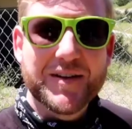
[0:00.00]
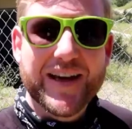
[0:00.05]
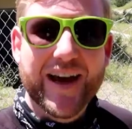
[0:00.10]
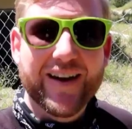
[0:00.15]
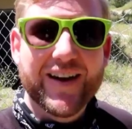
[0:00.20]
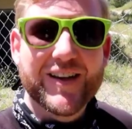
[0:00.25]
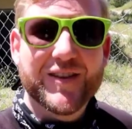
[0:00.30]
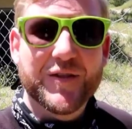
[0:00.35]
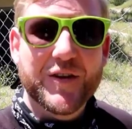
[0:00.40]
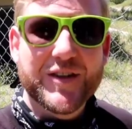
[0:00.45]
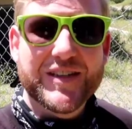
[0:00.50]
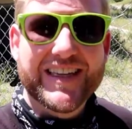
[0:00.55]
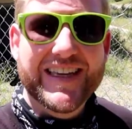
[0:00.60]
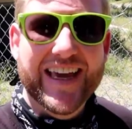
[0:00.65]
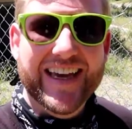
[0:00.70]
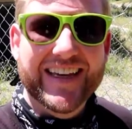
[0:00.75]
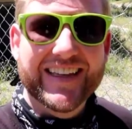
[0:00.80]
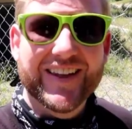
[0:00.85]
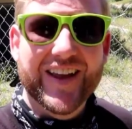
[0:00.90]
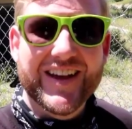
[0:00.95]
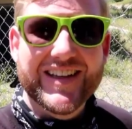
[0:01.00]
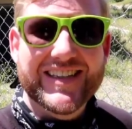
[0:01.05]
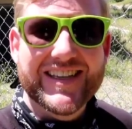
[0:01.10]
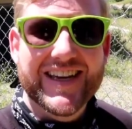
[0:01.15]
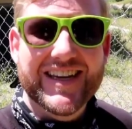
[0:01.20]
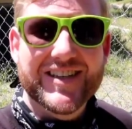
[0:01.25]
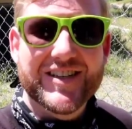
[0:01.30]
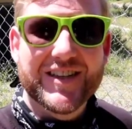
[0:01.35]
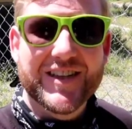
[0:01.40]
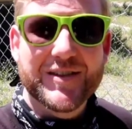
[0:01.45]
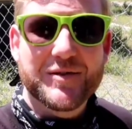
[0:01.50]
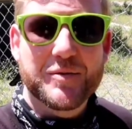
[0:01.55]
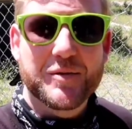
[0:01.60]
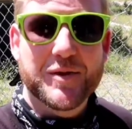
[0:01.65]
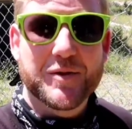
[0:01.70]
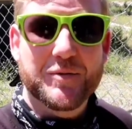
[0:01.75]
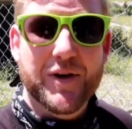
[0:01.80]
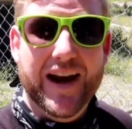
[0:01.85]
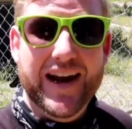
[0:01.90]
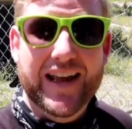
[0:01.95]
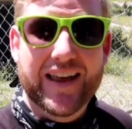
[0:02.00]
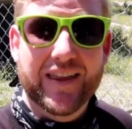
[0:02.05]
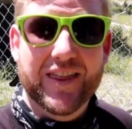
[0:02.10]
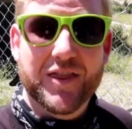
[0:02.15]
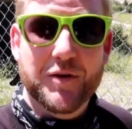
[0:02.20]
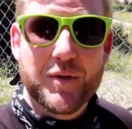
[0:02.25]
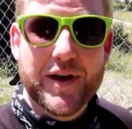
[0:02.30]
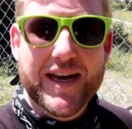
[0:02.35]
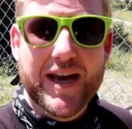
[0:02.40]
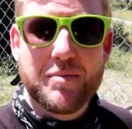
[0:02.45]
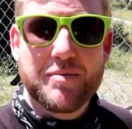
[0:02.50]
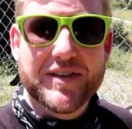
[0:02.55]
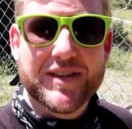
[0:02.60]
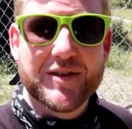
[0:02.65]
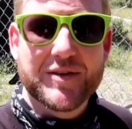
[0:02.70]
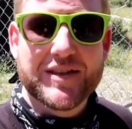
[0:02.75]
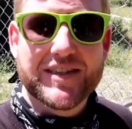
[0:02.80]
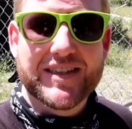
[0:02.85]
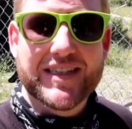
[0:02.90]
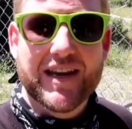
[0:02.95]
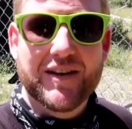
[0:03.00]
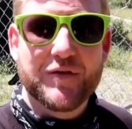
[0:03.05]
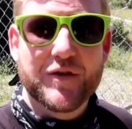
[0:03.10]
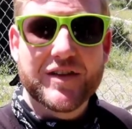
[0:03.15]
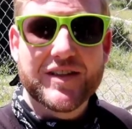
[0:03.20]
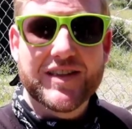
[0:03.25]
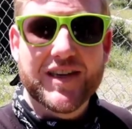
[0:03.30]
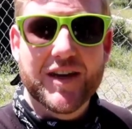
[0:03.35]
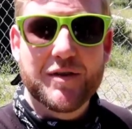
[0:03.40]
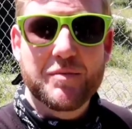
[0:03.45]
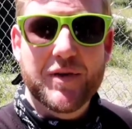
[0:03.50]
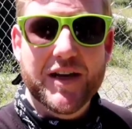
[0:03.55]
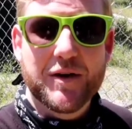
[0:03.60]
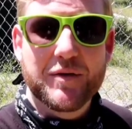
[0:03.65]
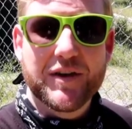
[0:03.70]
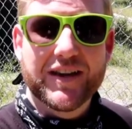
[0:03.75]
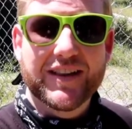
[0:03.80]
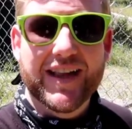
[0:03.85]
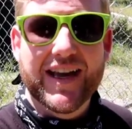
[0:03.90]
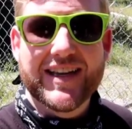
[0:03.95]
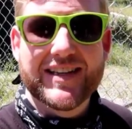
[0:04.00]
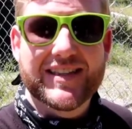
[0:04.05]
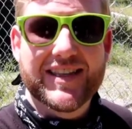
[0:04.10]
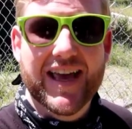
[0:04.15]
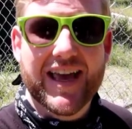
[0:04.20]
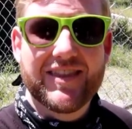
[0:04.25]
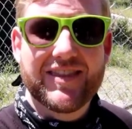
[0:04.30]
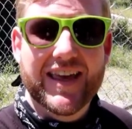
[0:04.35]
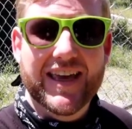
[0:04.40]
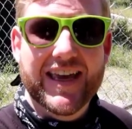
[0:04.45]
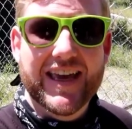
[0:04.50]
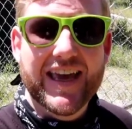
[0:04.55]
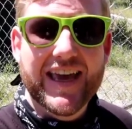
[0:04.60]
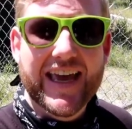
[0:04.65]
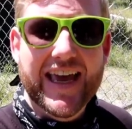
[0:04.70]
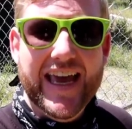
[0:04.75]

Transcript: So Garry's first gig in Los Angeles was writing 3 episodes of Sanford and Son, but he realized then that